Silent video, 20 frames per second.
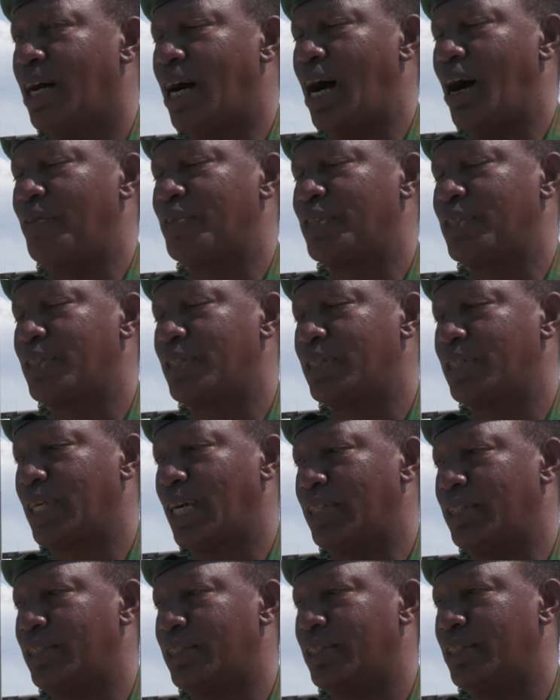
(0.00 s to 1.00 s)
I've seen
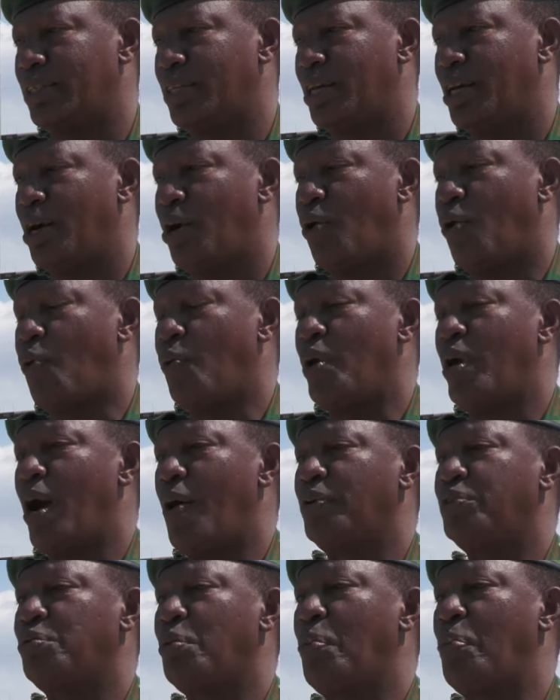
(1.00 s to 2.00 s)
that we
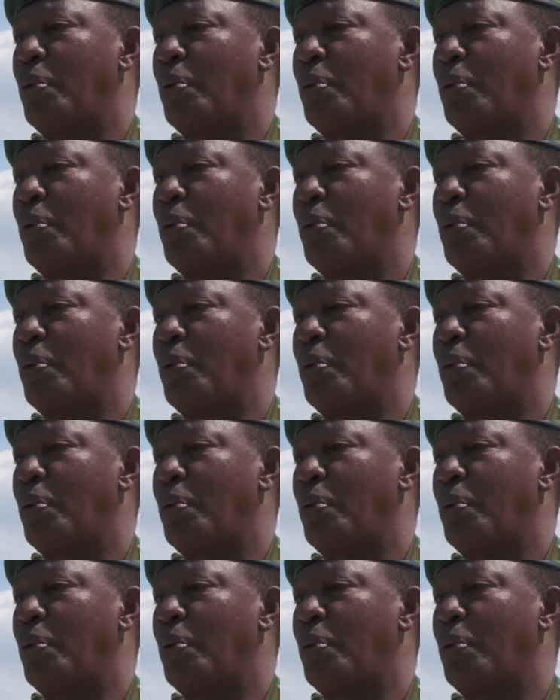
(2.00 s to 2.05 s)
have to